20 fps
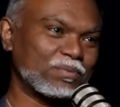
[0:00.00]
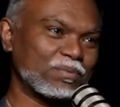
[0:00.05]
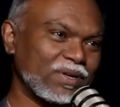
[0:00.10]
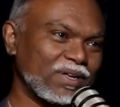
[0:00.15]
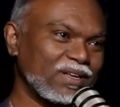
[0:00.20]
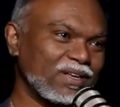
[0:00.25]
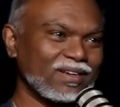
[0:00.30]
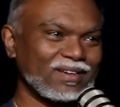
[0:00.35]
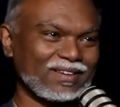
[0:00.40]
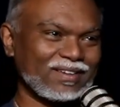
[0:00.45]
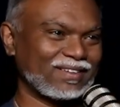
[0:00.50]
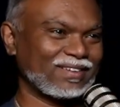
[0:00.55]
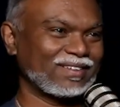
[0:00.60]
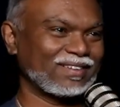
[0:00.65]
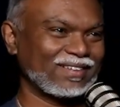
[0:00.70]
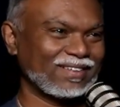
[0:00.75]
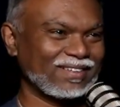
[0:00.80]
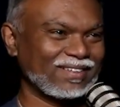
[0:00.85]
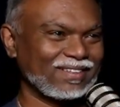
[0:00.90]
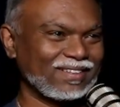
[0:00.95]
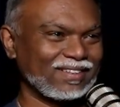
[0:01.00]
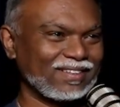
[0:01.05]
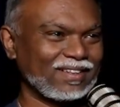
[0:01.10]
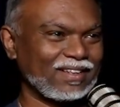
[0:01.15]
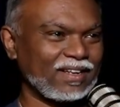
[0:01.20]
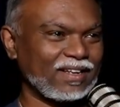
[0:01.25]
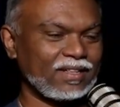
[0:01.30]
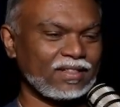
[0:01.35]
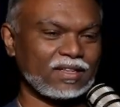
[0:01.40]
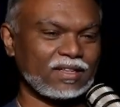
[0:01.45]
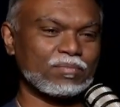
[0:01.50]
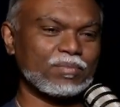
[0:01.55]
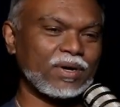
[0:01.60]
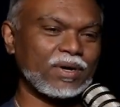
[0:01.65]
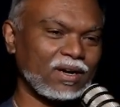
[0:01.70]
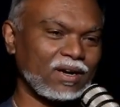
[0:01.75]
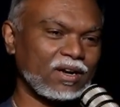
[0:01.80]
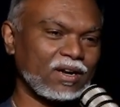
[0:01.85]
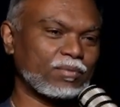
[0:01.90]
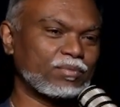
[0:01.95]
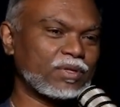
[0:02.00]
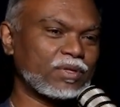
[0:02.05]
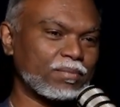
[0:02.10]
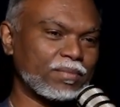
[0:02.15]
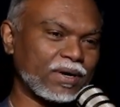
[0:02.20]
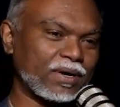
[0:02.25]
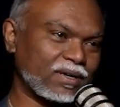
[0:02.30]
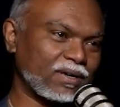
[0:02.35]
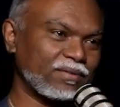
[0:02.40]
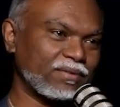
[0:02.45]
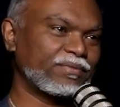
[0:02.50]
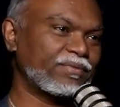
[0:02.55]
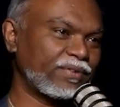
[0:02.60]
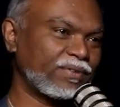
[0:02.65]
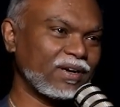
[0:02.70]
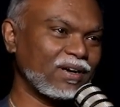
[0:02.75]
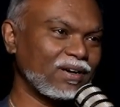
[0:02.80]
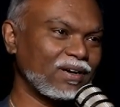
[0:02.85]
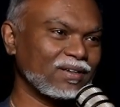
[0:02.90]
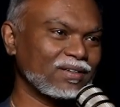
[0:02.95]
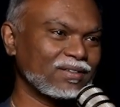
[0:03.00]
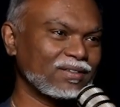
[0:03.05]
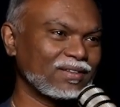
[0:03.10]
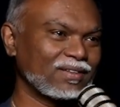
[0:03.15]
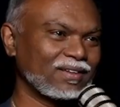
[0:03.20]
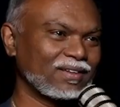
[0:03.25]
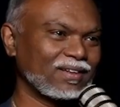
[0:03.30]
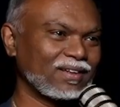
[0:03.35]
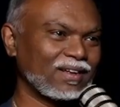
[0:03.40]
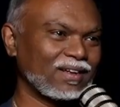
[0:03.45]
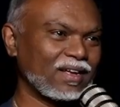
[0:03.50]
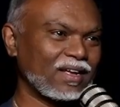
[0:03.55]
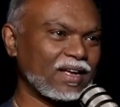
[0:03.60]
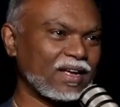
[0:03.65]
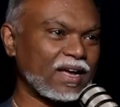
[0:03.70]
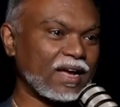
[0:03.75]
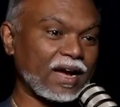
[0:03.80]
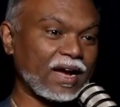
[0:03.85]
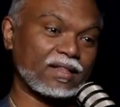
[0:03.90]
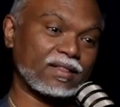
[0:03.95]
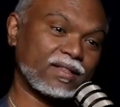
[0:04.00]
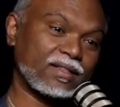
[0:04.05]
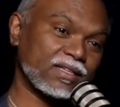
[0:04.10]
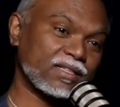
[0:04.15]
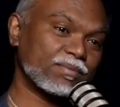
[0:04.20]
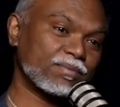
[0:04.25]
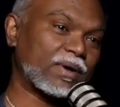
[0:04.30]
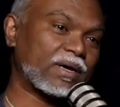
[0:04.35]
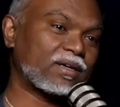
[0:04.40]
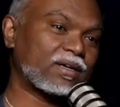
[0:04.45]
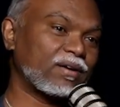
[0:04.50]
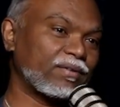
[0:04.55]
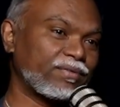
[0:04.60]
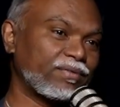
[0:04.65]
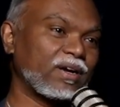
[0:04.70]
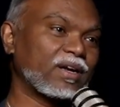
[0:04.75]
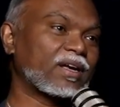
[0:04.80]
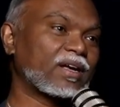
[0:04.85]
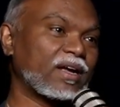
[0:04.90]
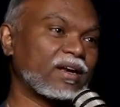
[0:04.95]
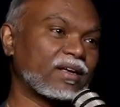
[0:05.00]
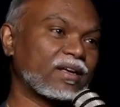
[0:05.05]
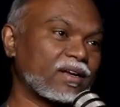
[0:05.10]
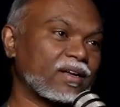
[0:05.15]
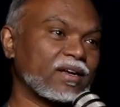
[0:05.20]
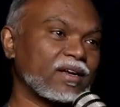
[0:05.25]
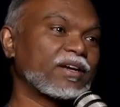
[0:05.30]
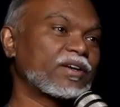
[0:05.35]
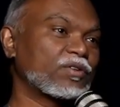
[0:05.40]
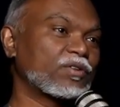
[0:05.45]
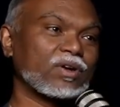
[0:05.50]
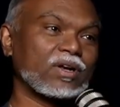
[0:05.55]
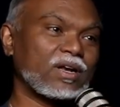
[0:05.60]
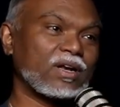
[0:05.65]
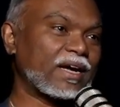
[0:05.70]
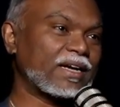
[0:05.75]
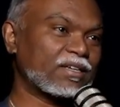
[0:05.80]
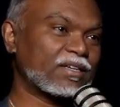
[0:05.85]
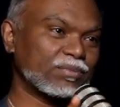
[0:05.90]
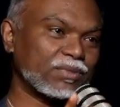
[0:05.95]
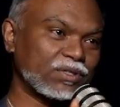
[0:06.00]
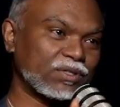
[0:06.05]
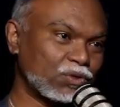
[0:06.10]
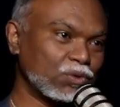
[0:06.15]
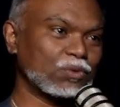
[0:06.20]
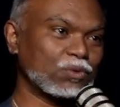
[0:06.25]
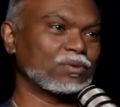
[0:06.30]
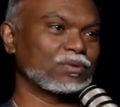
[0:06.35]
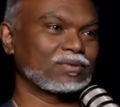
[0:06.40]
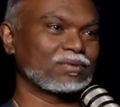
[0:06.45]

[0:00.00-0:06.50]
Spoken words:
be here in the middle of the battlefield. And this battlefield can create your enlightenment too.